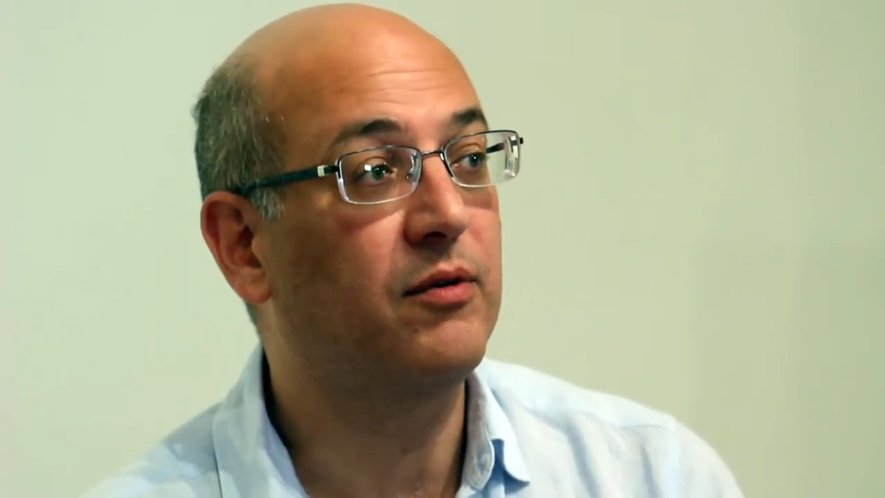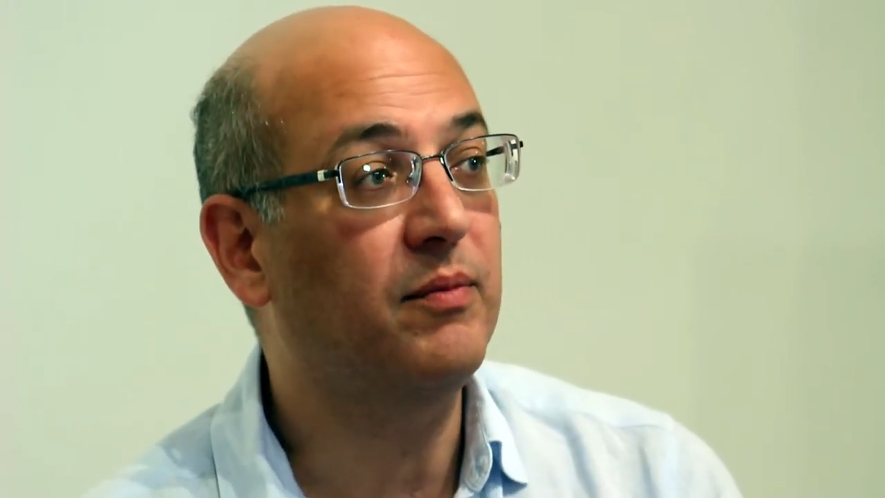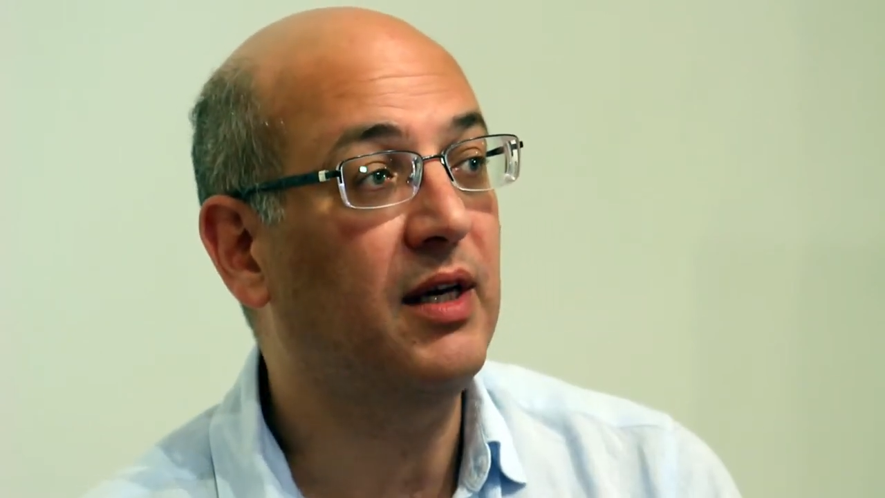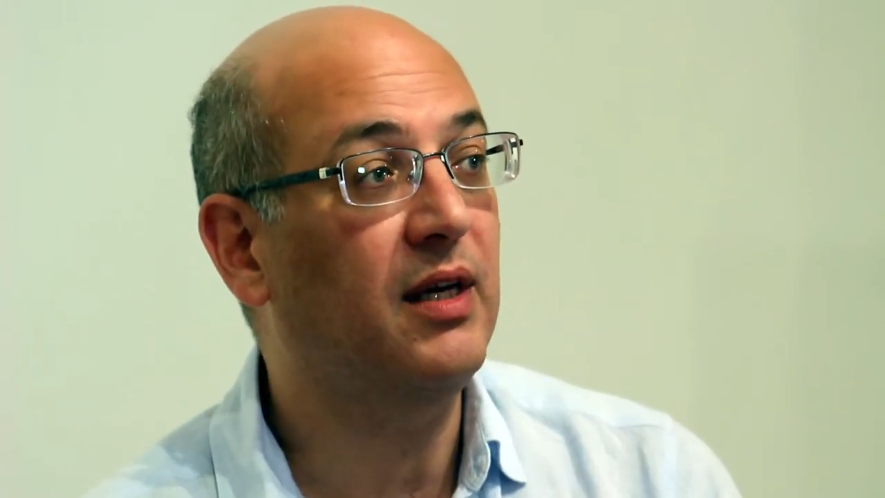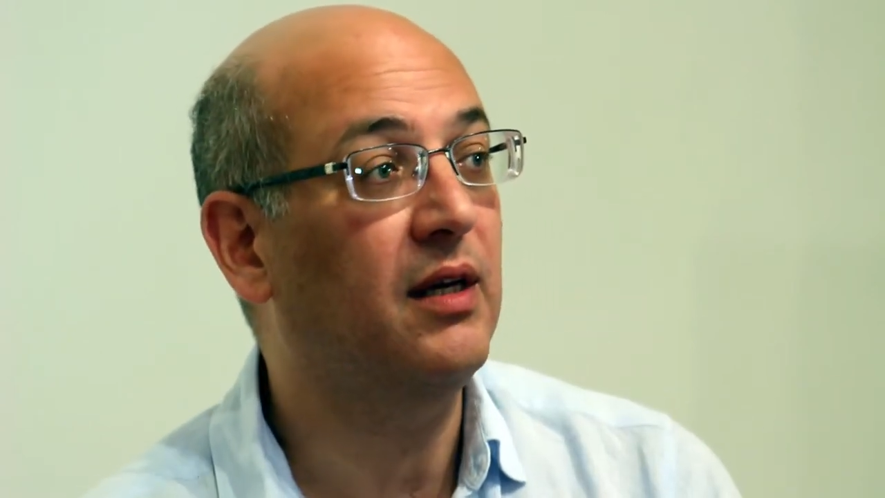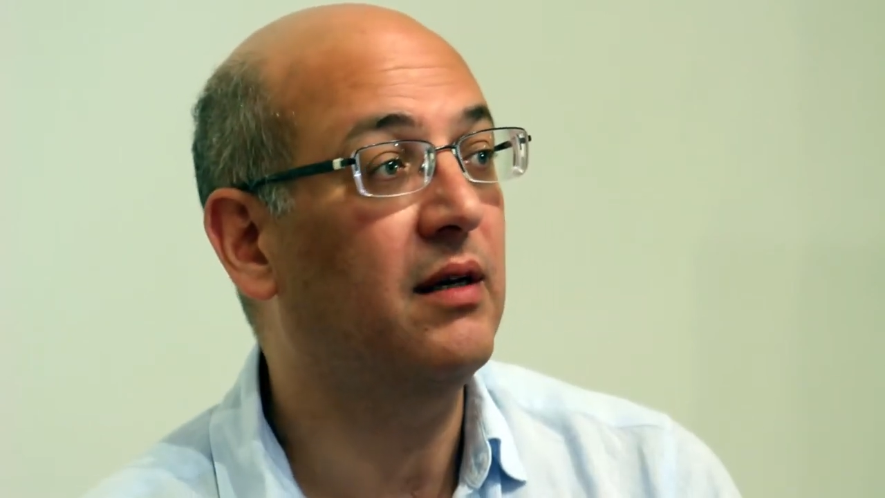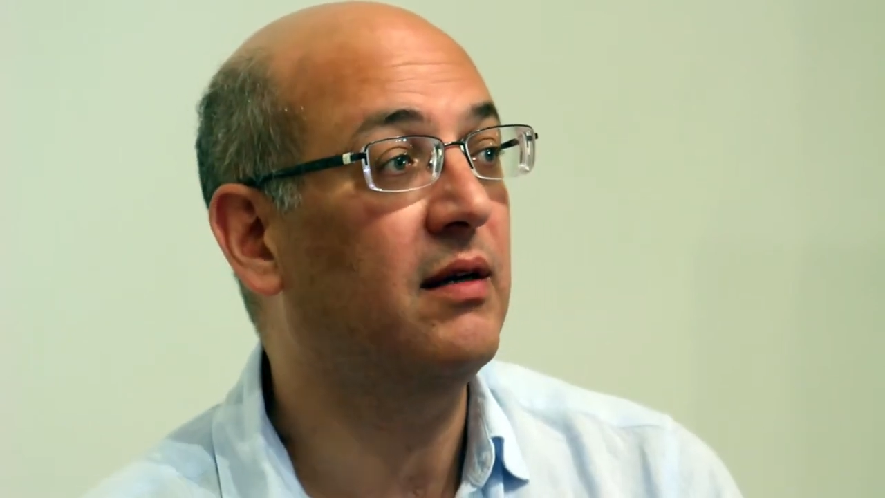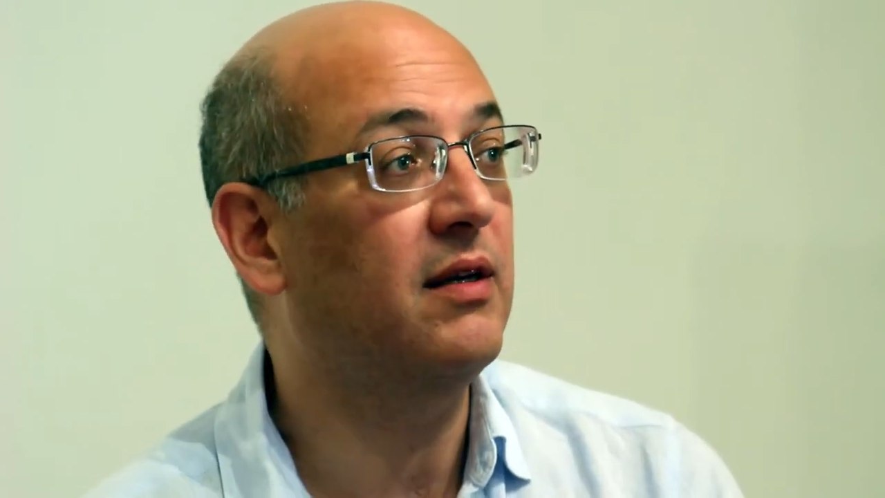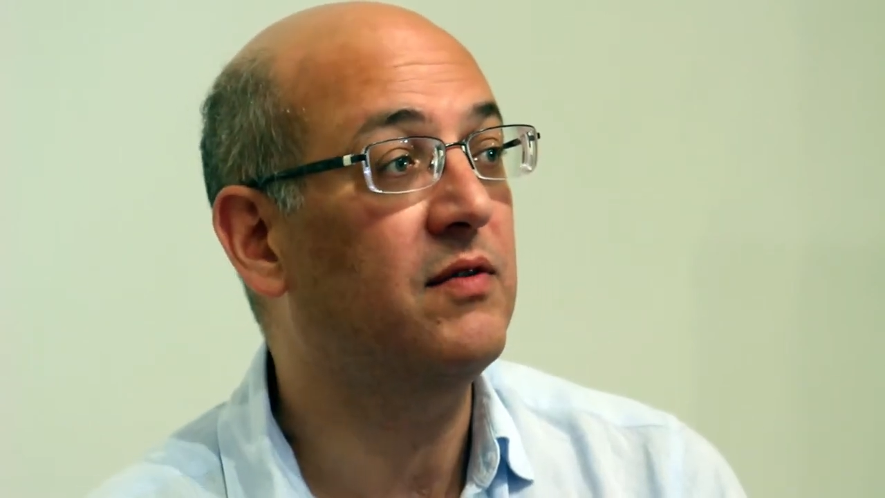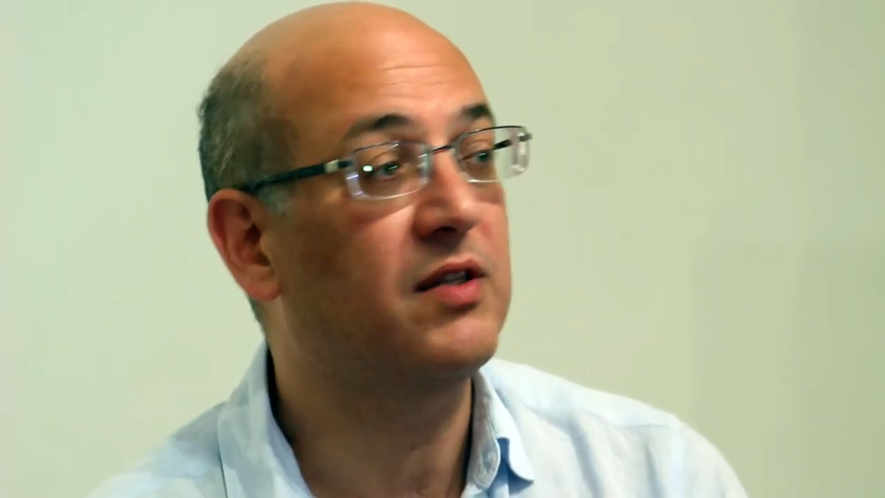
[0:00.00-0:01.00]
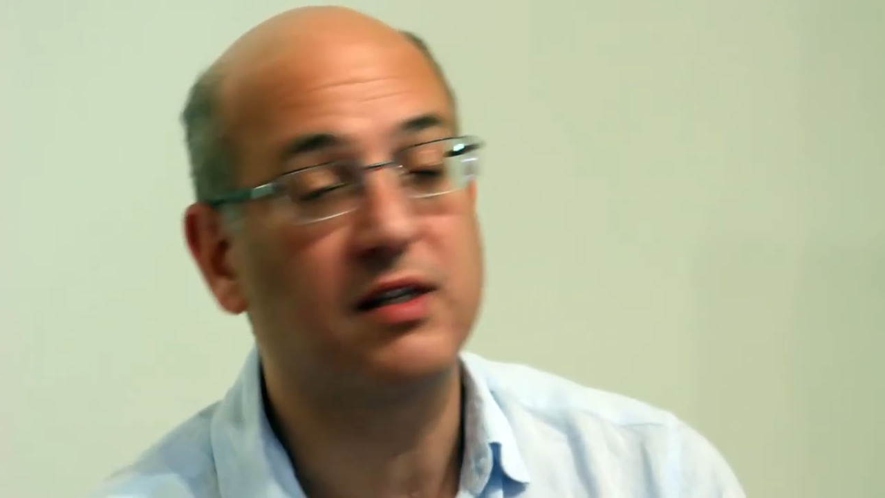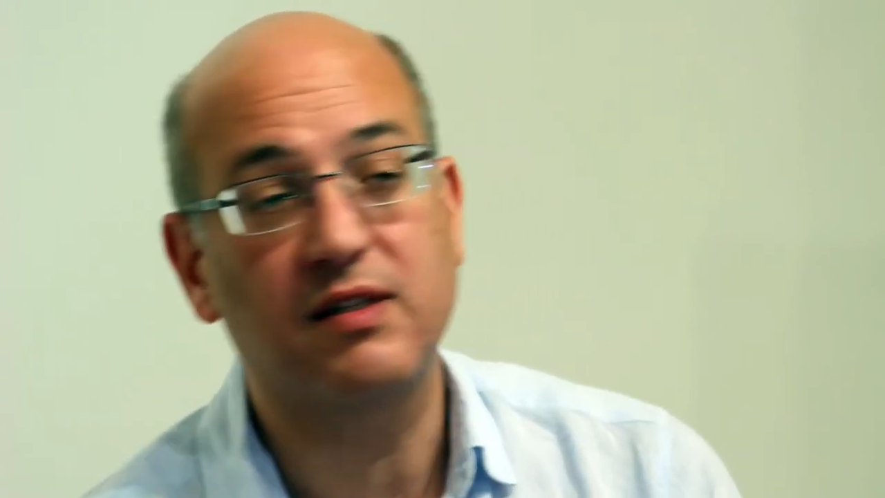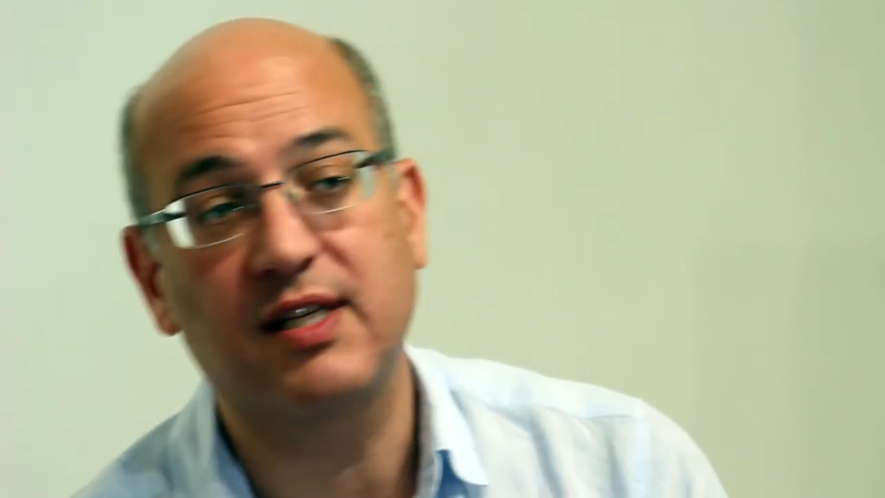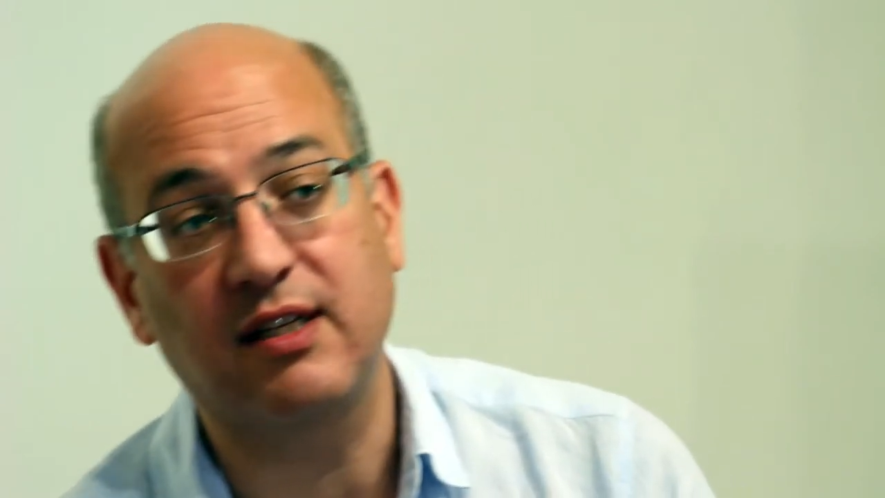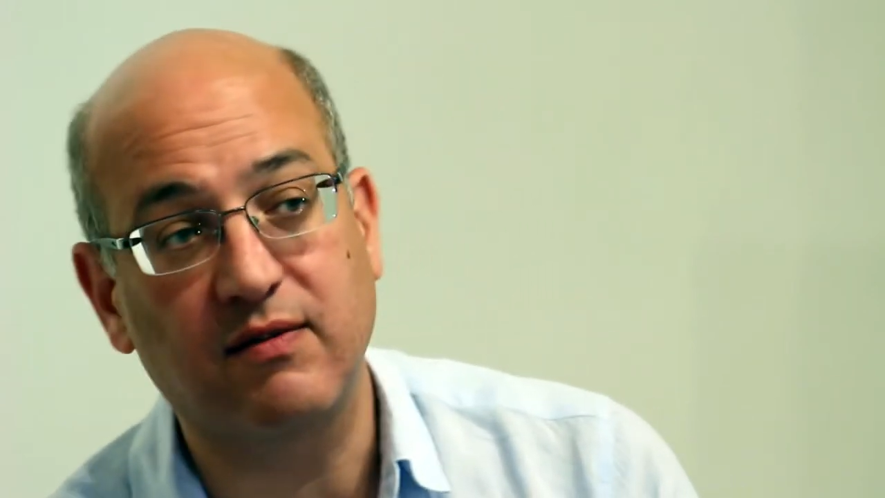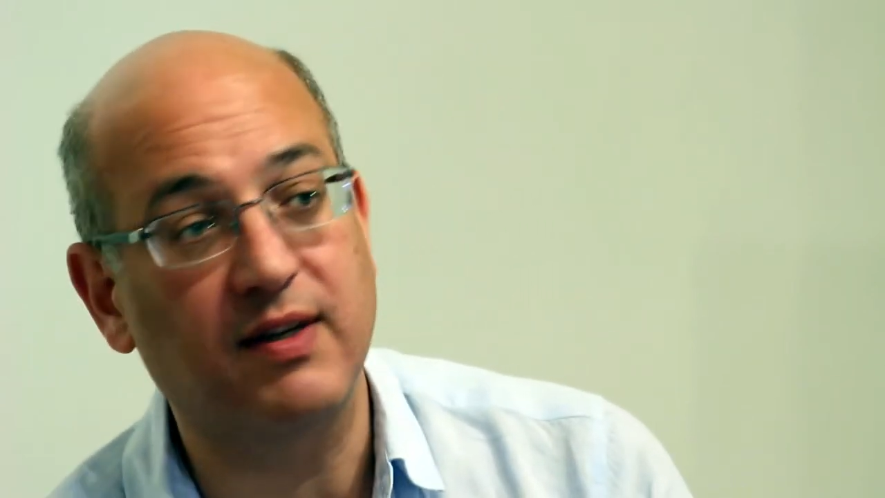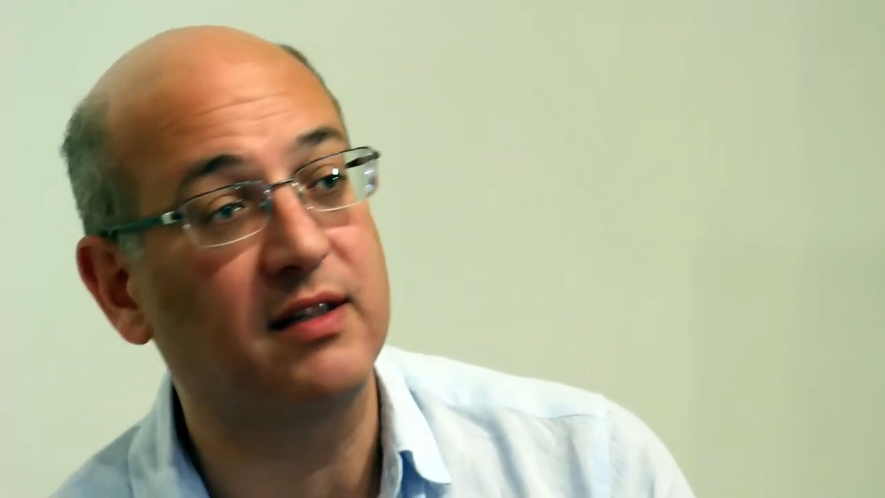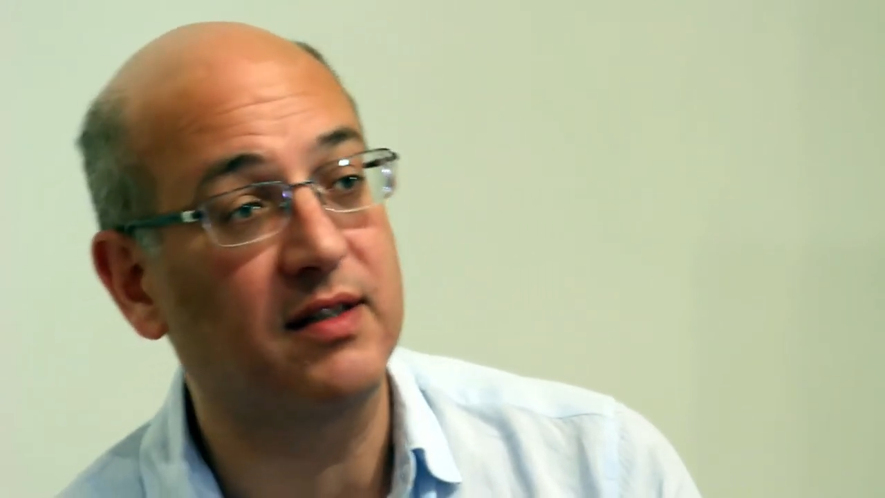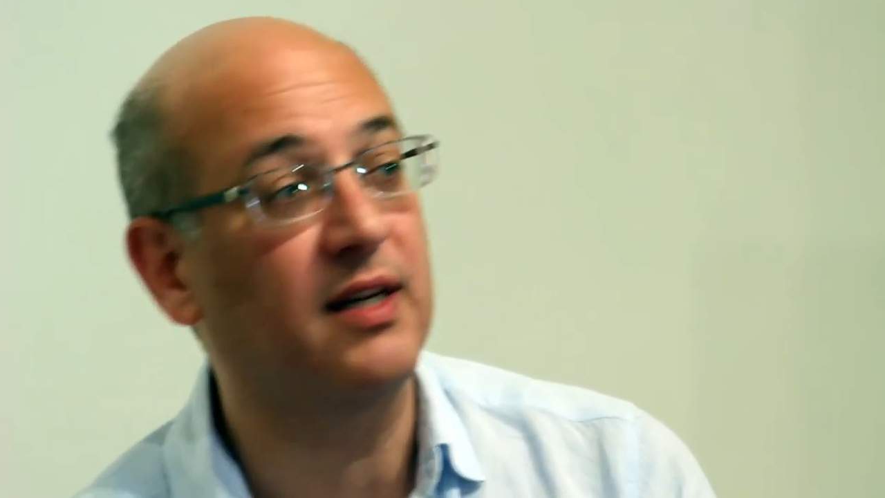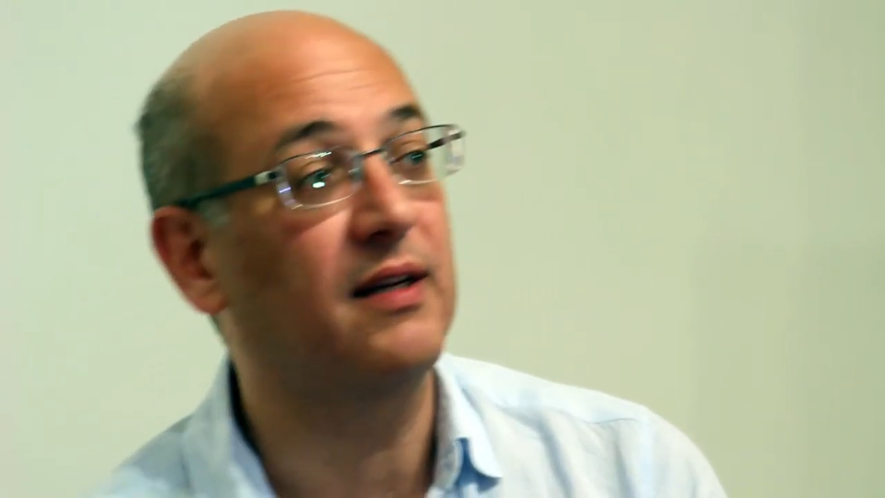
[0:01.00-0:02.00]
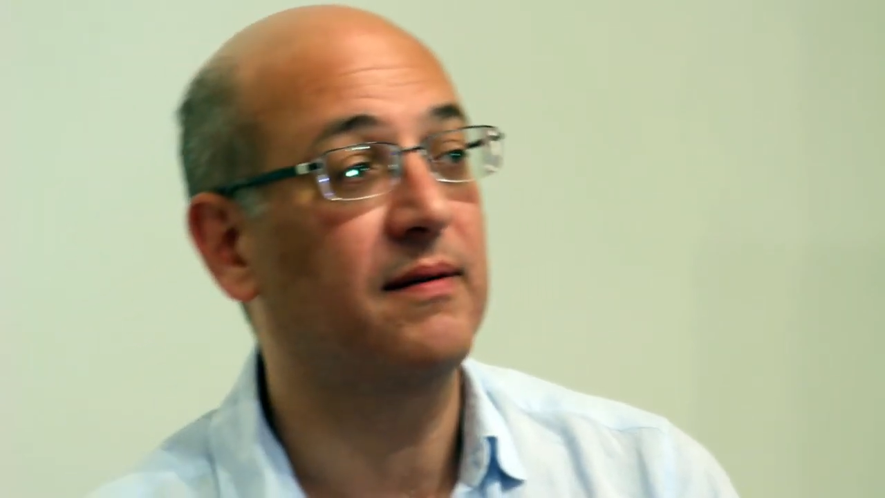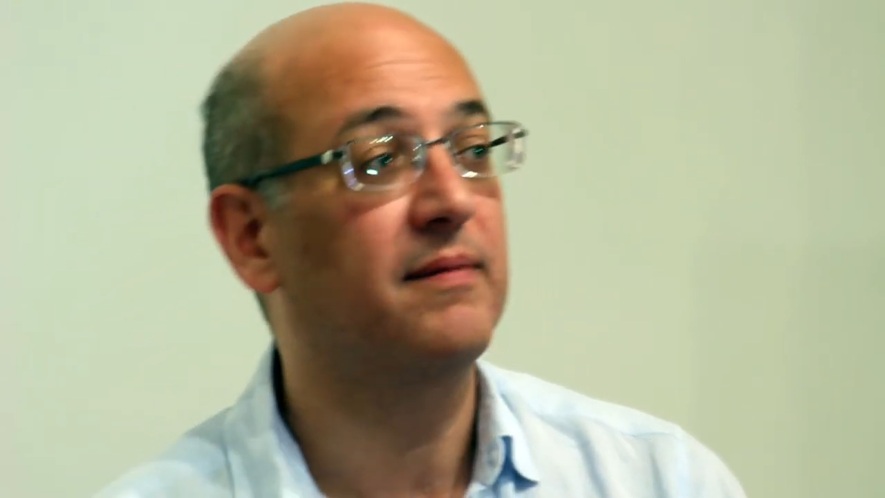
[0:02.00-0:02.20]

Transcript: for me, lives in a state of exile.